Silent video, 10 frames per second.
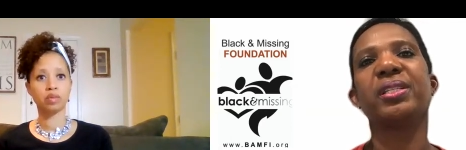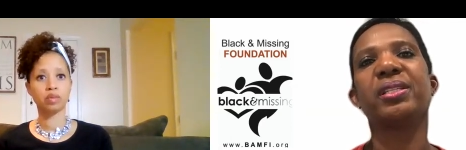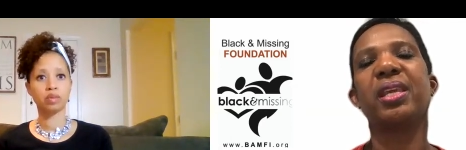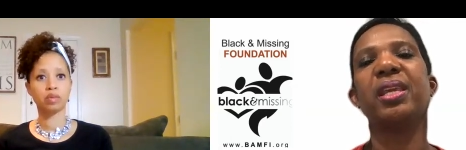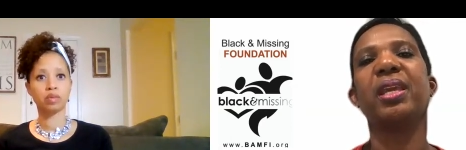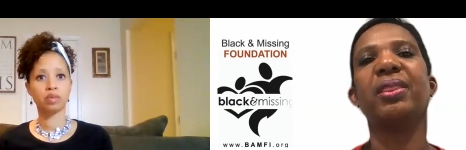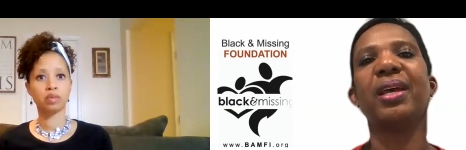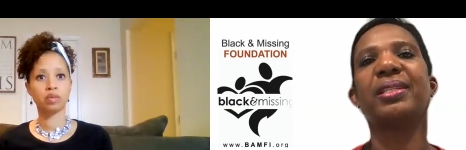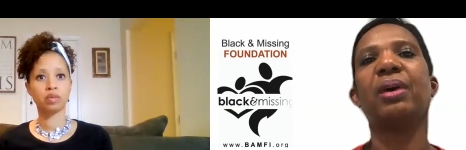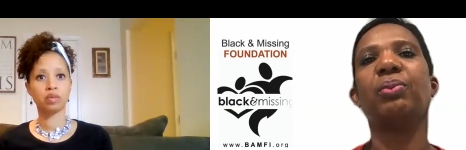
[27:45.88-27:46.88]
Speaker 1: is key. And
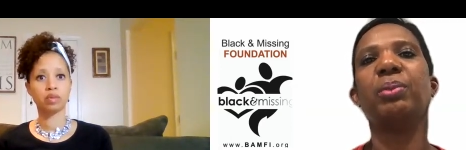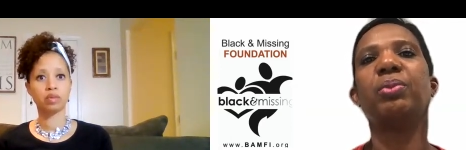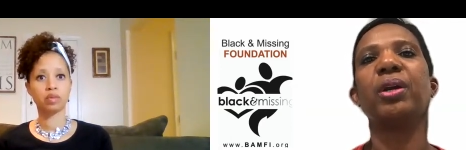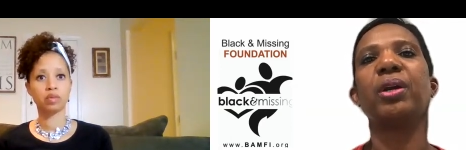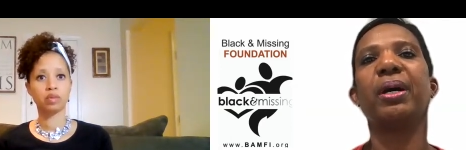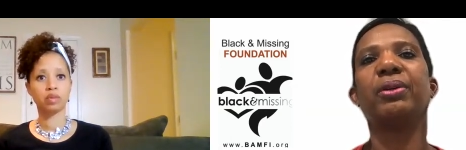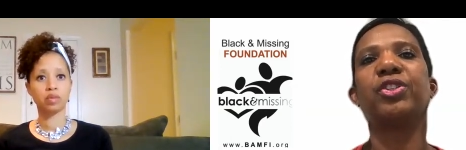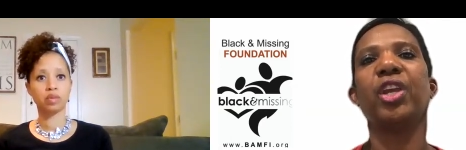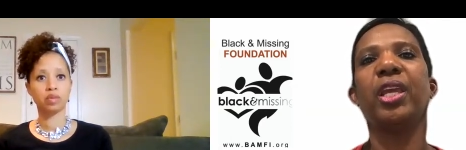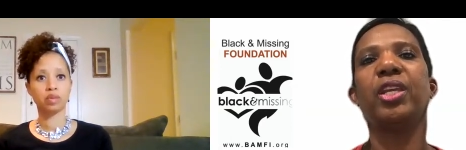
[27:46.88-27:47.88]
that's how we bring about
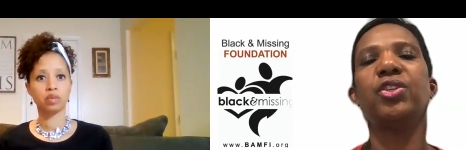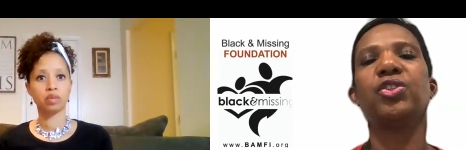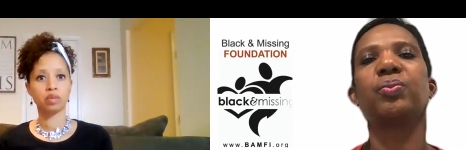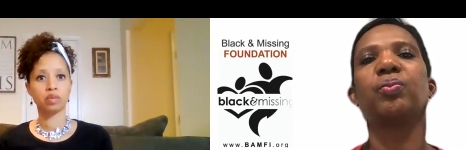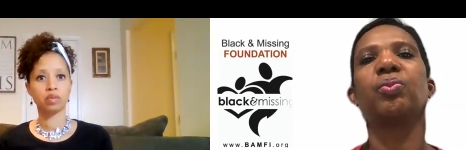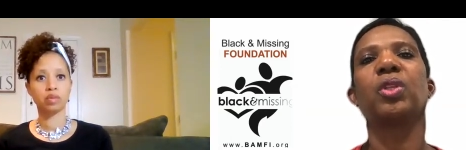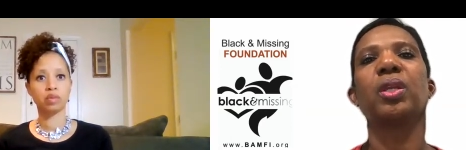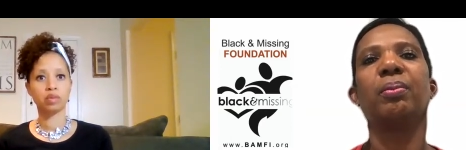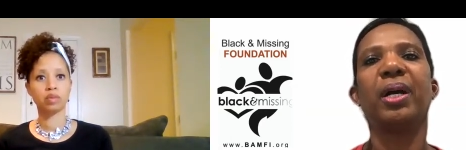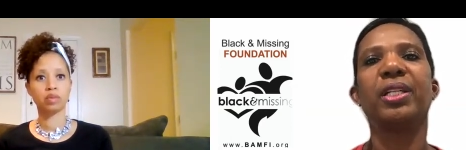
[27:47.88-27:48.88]
change,
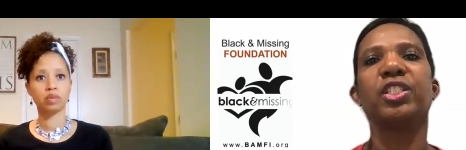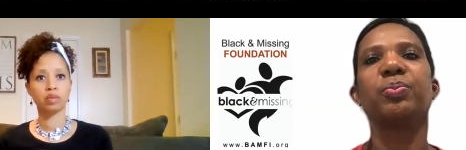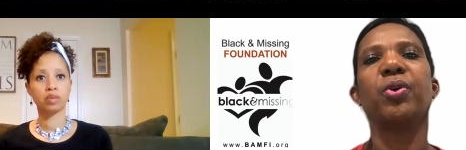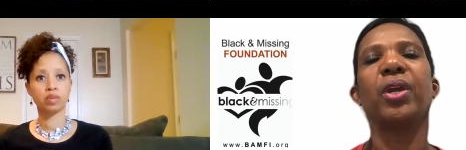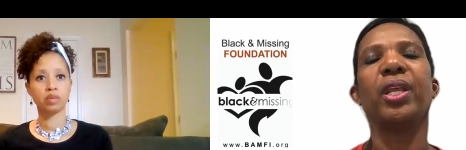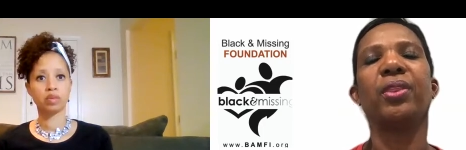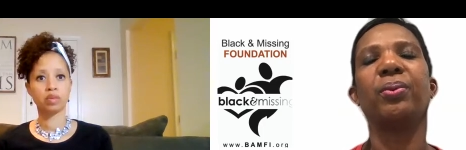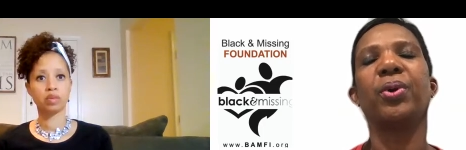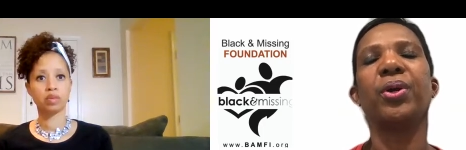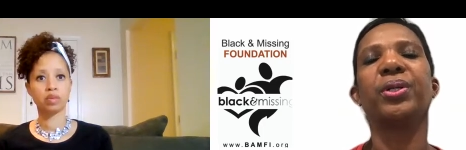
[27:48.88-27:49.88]
by spreading
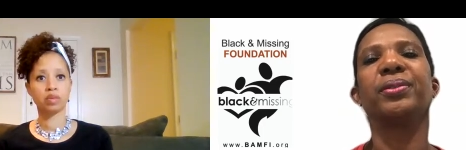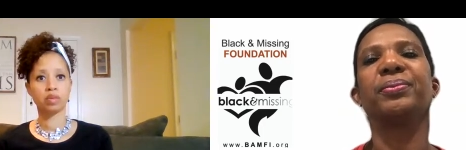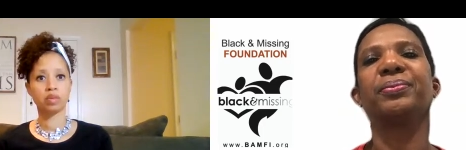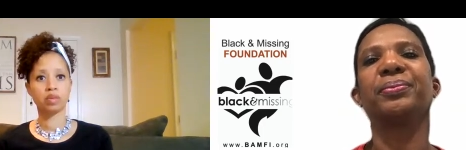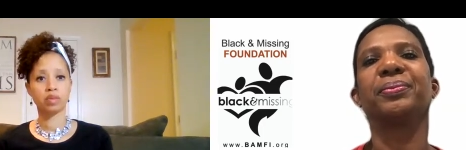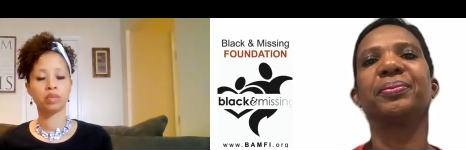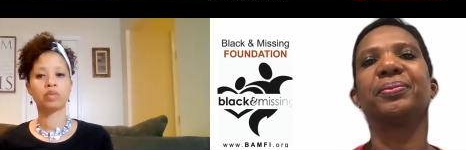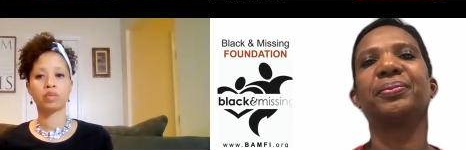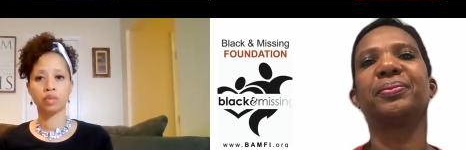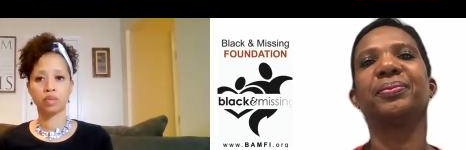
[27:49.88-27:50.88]
the word.
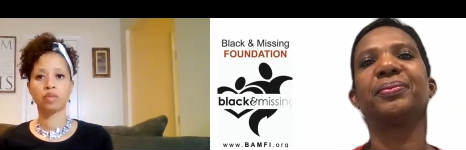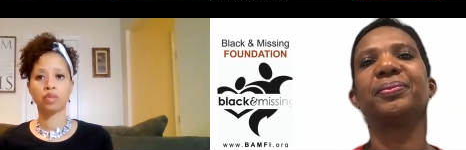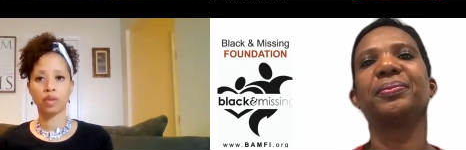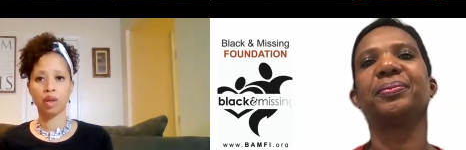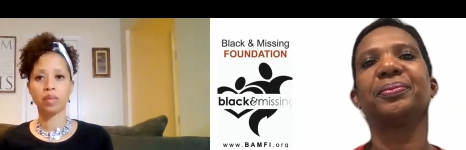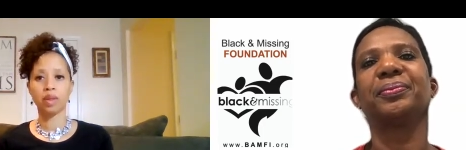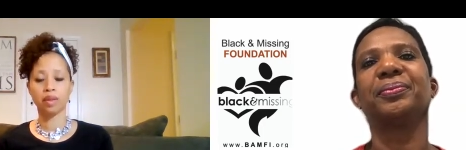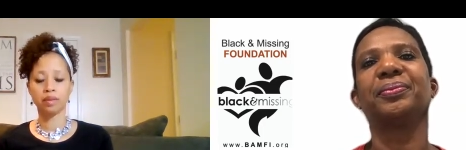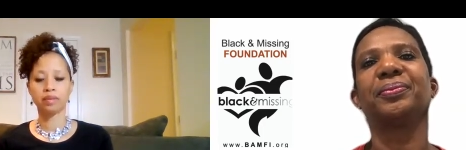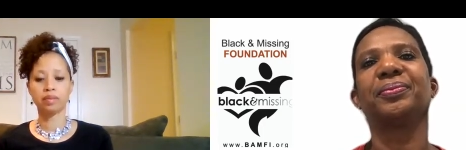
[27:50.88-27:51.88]

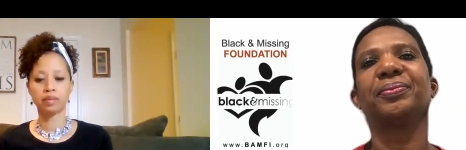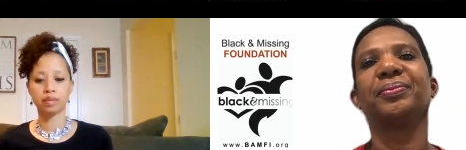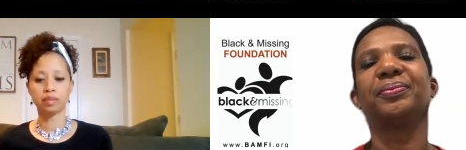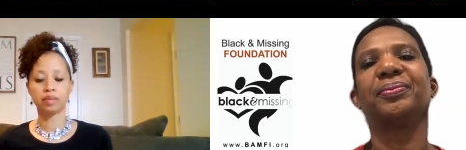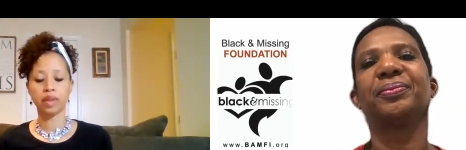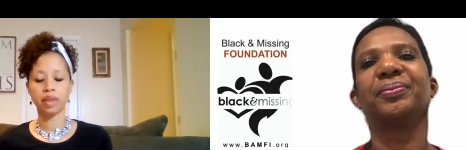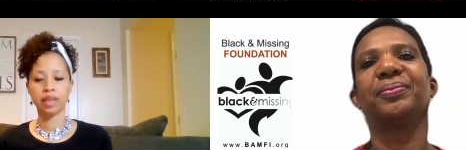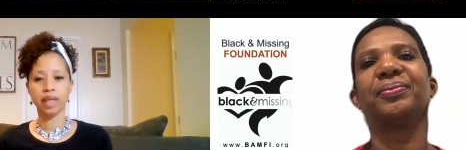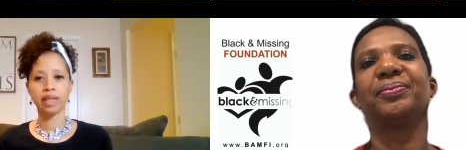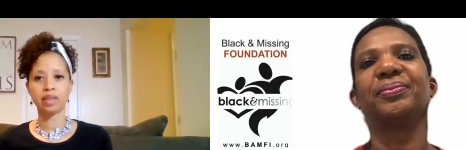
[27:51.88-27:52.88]
Speaker 2: Yeah,
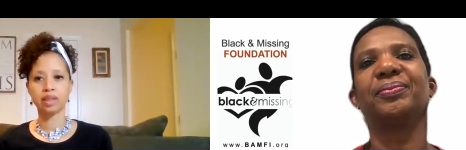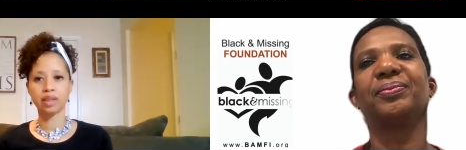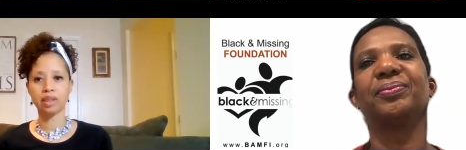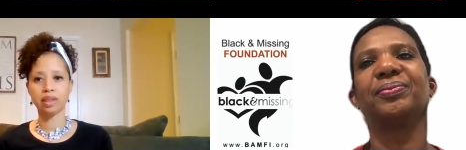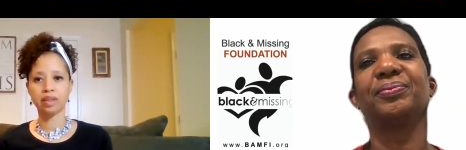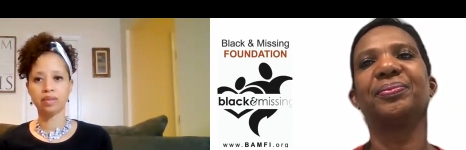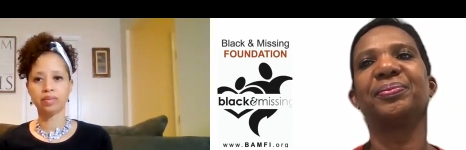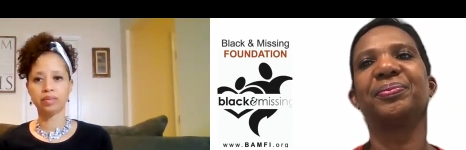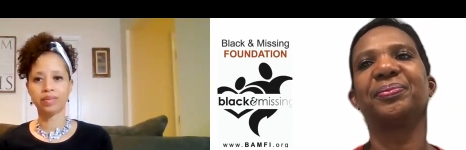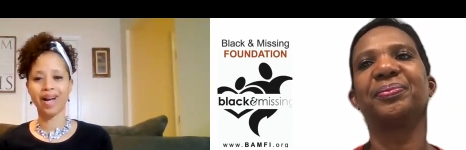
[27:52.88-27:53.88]
that is good.
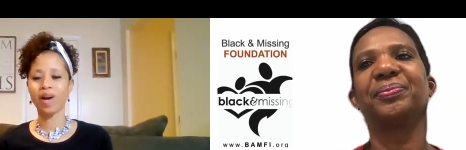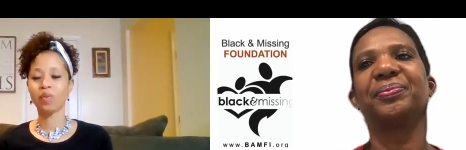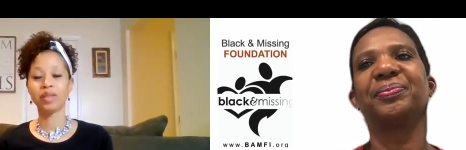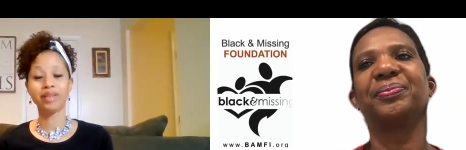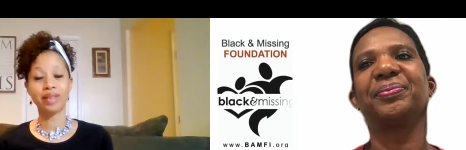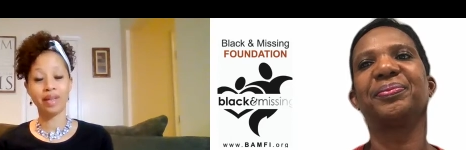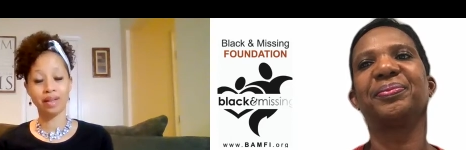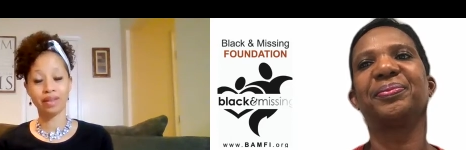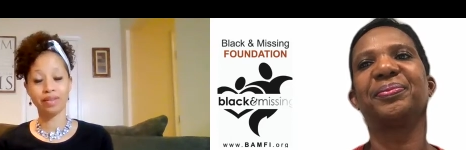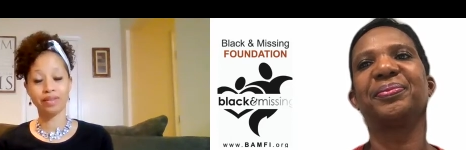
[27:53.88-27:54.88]
I would
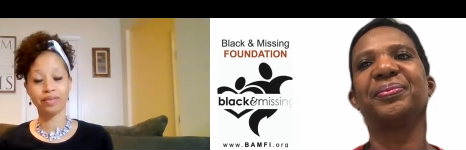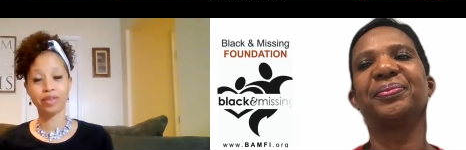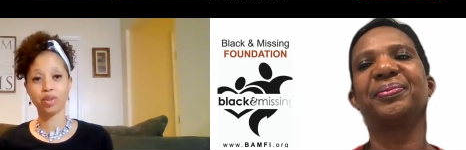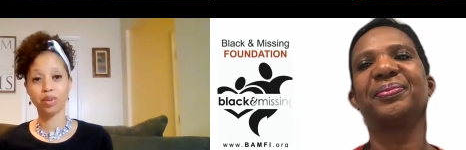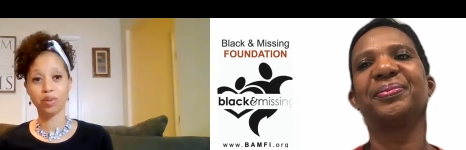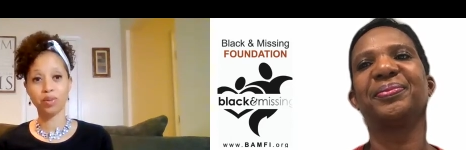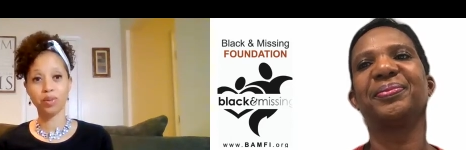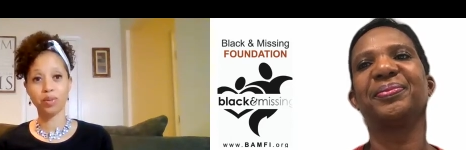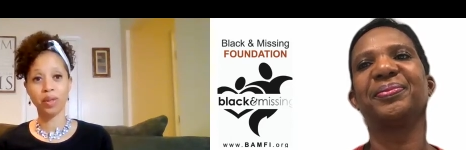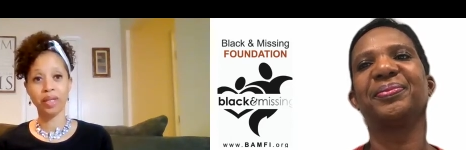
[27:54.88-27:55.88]
love
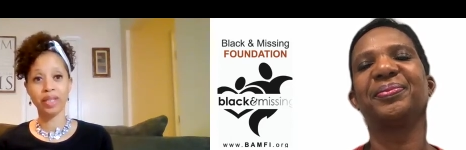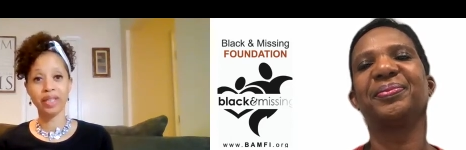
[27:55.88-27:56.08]
to,